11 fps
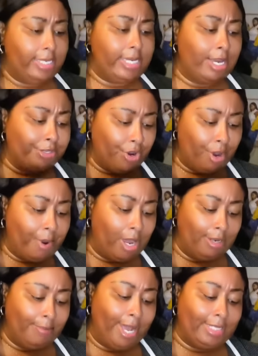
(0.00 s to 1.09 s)
And y'all know I'm
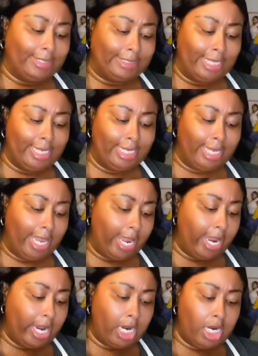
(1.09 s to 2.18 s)
all about
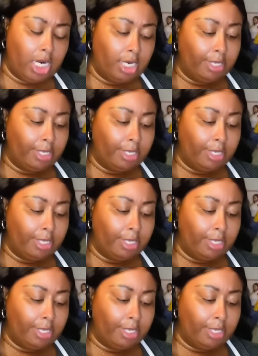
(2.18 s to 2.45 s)
skincare.